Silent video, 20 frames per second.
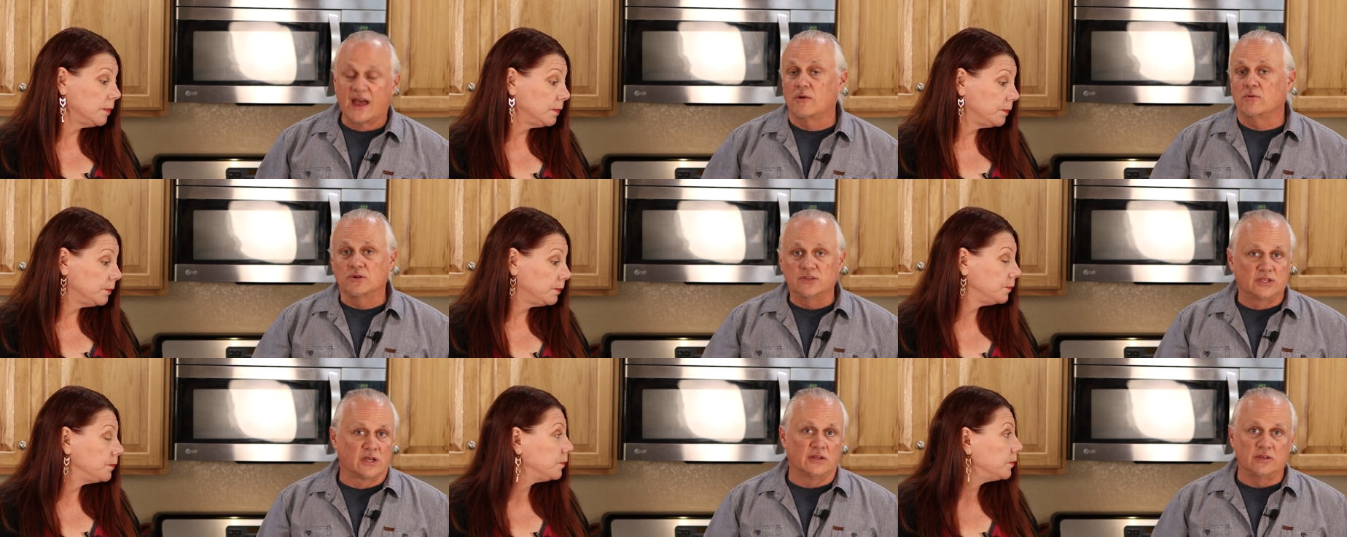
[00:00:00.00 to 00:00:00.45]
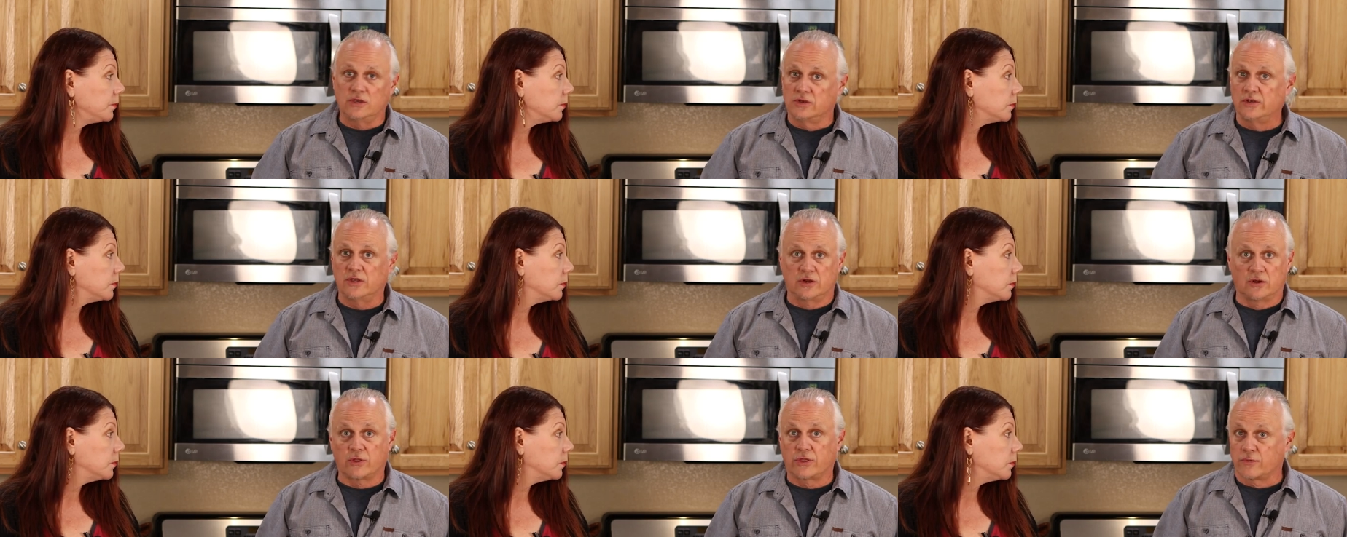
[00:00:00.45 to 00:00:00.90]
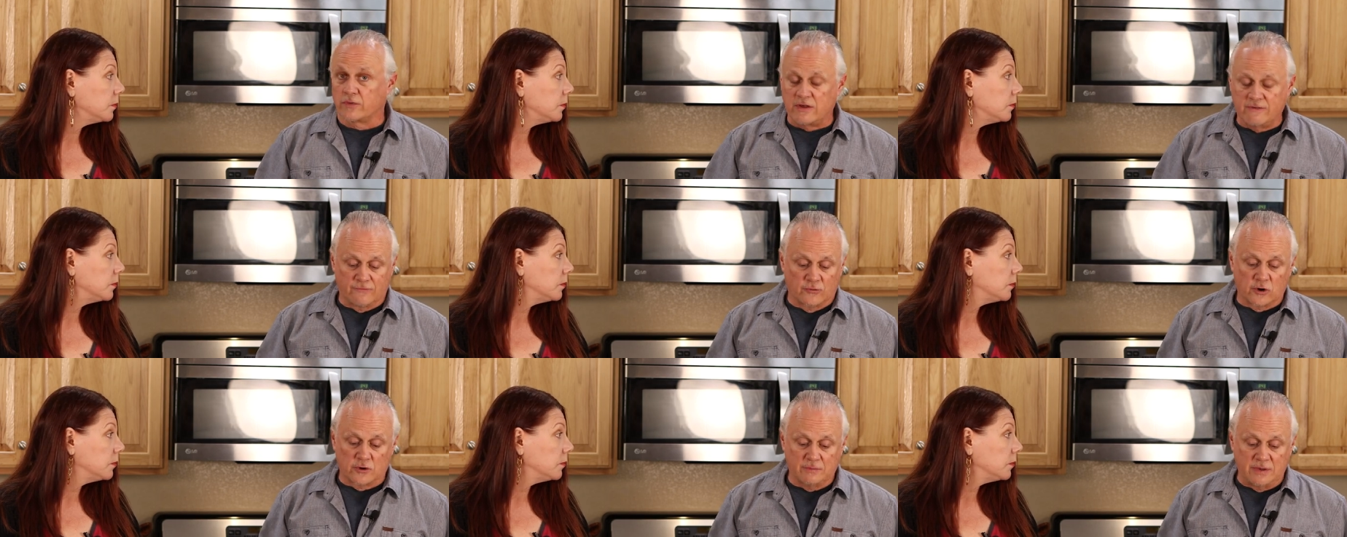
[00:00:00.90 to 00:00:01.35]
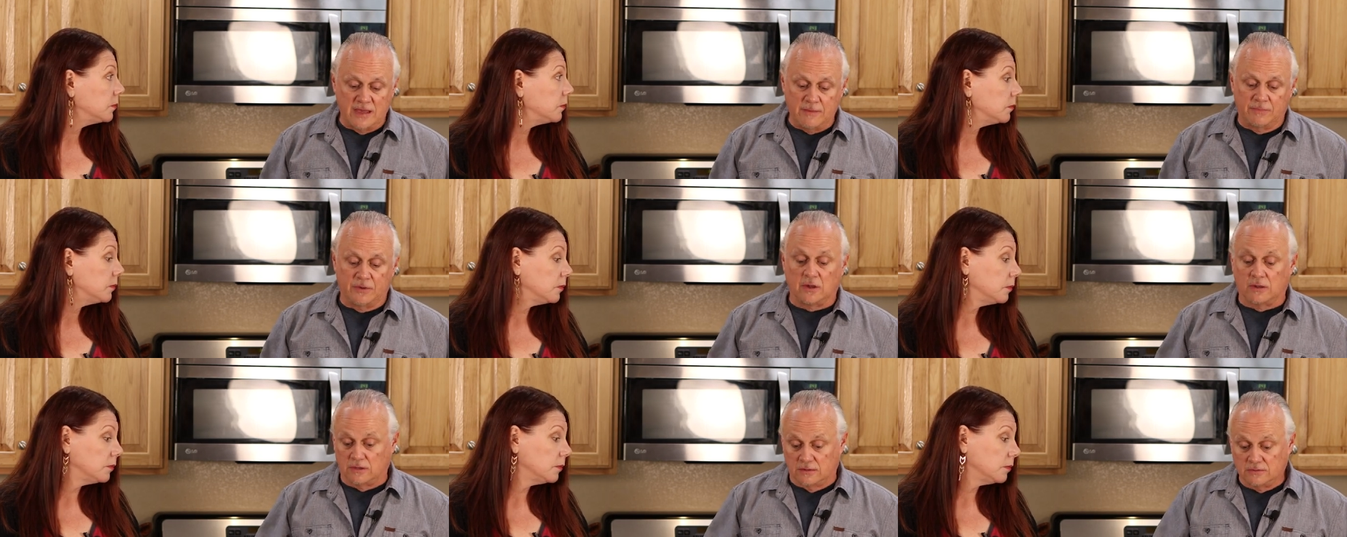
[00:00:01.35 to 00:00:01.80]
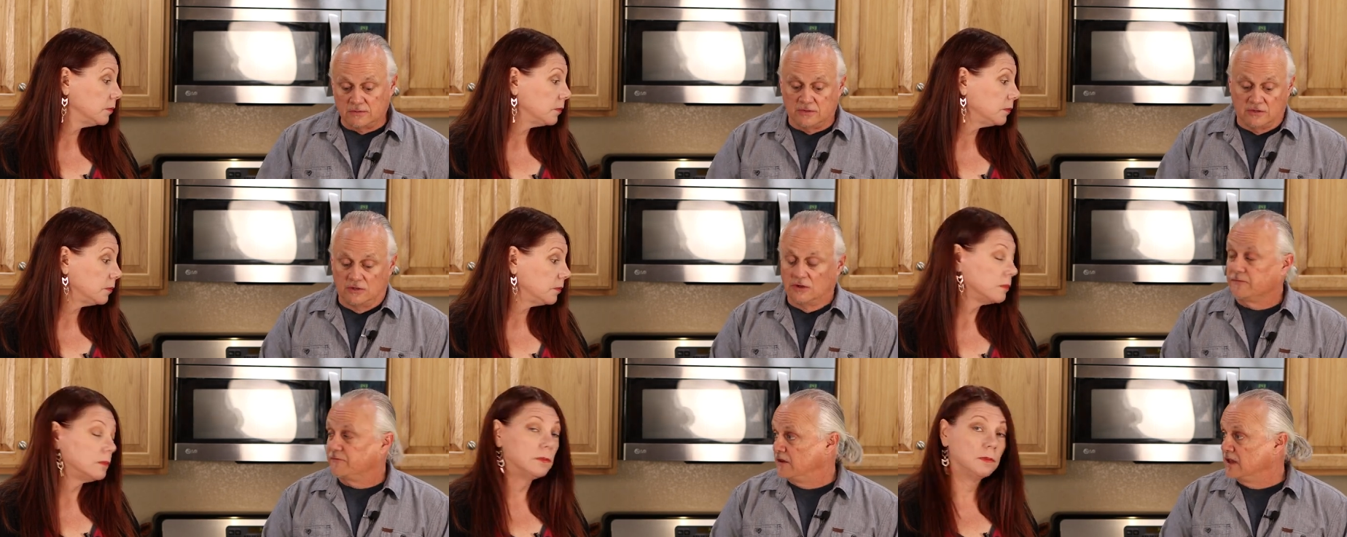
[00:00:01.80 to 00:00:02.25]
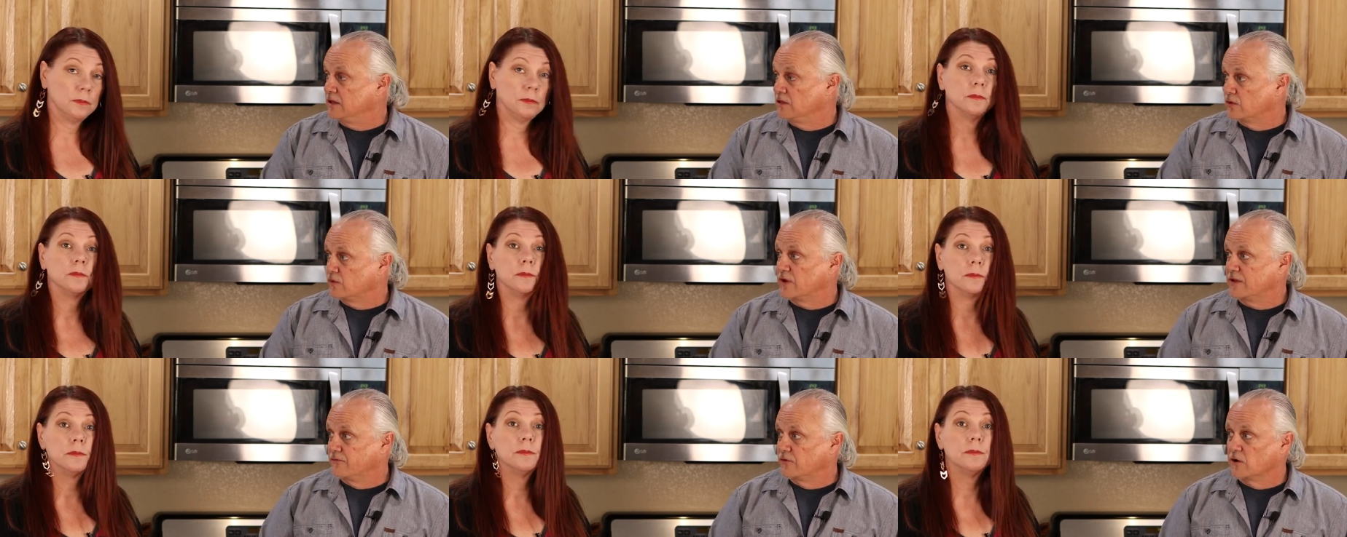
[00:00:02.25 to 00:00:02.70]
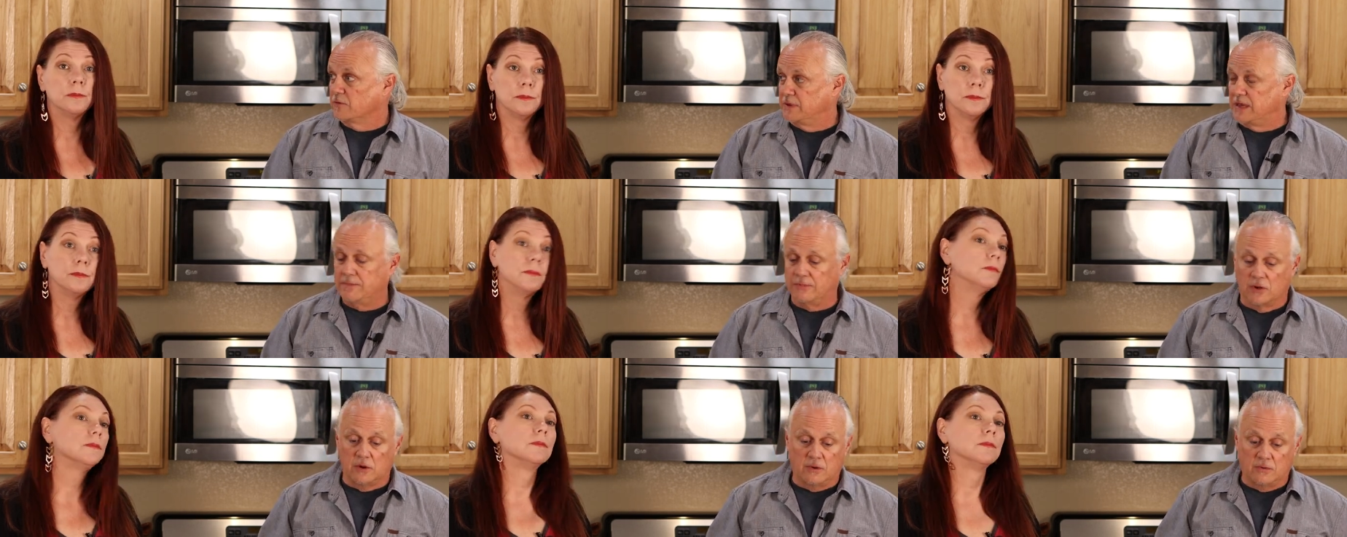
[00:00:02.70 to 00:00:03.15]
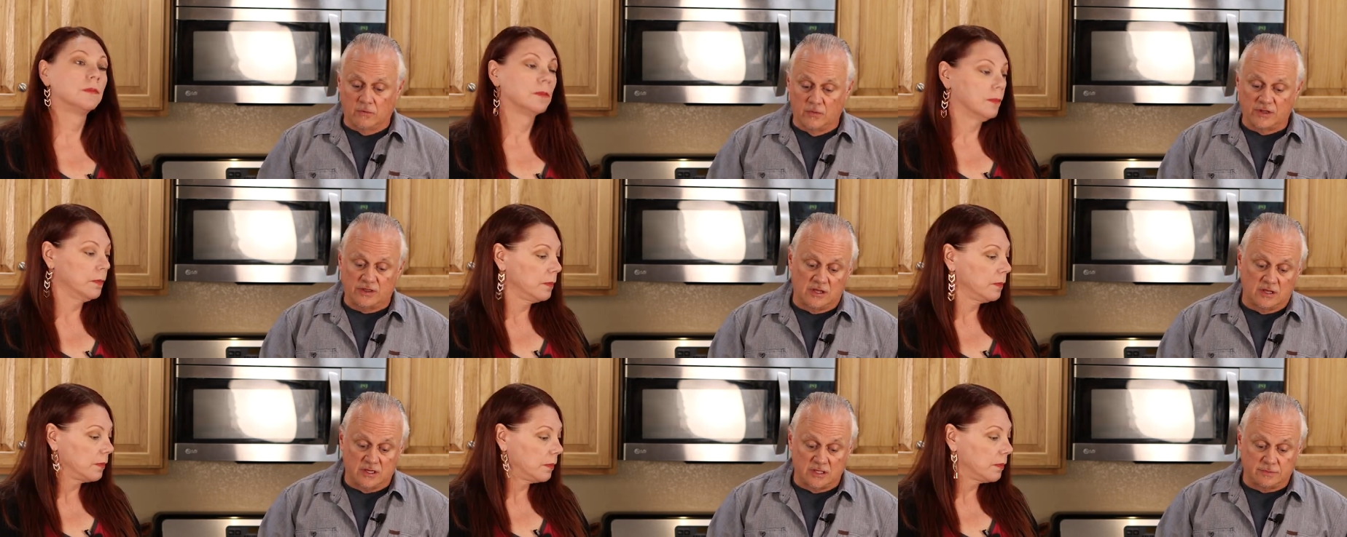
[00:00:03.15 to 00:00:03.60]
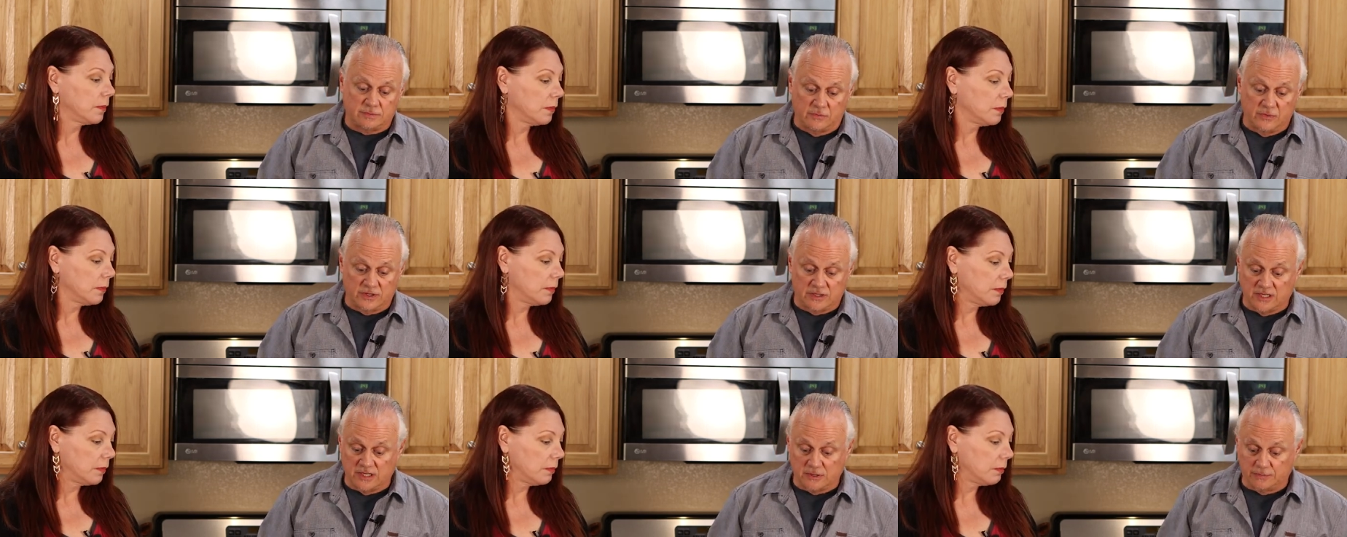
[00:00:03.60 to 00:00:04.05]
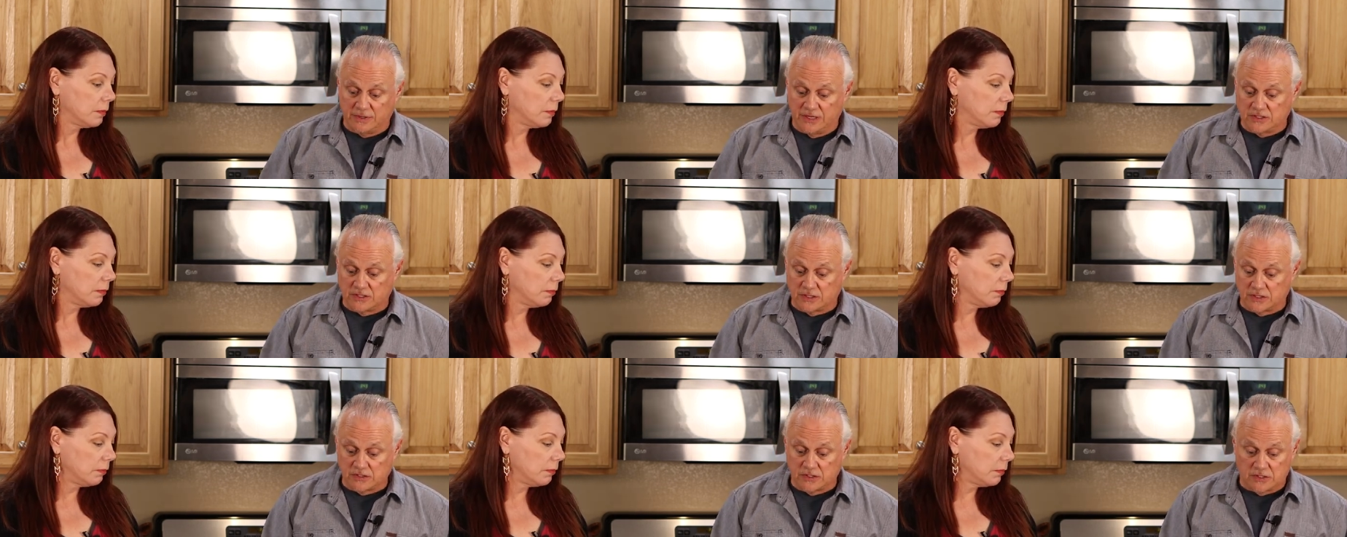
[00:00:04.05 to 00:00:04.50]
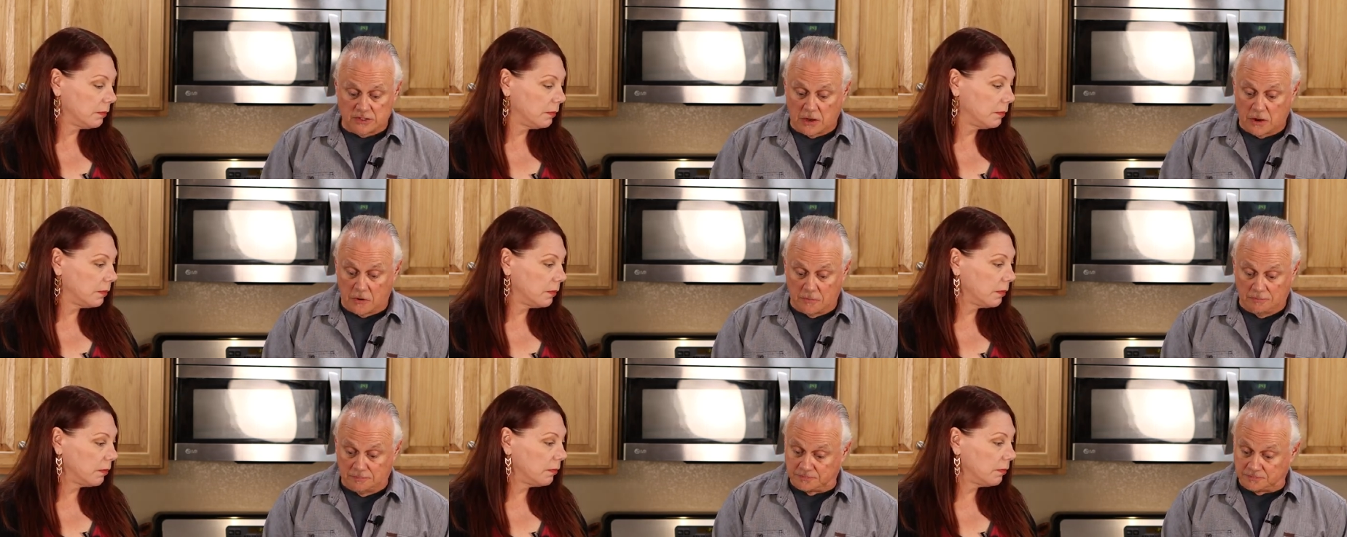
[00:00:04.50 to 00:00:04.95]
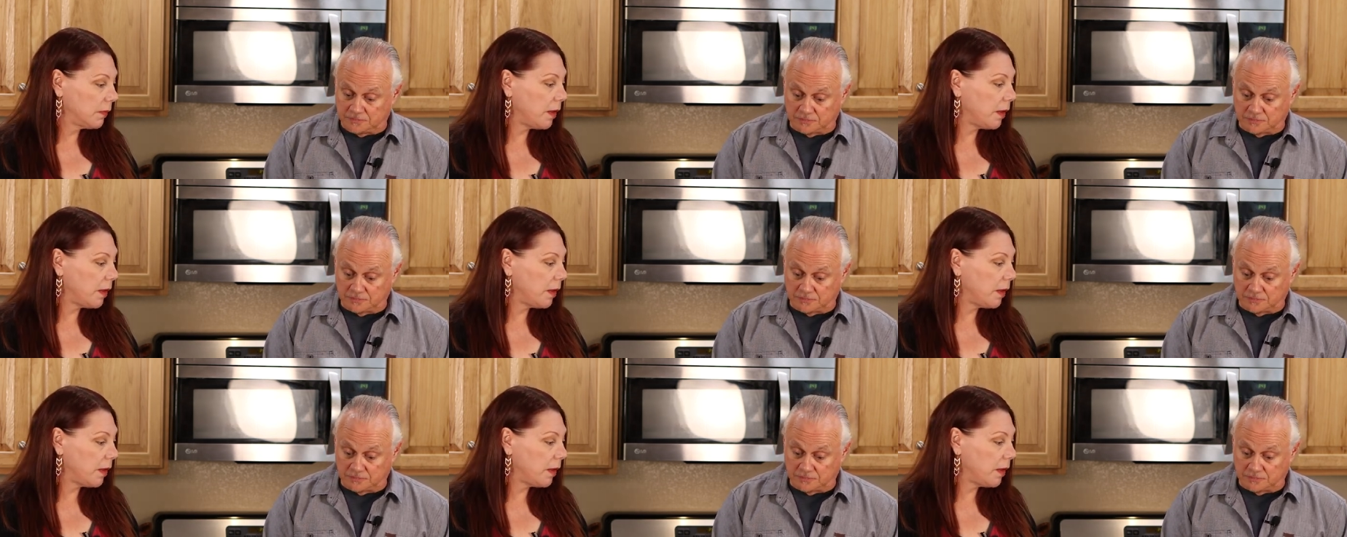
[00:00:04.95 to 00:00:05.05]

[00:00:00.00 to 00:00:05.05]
Speaker 1: that will tell you, you know, three four people. You're feeding 3 four mm-hmm. people with these with these pizzas. So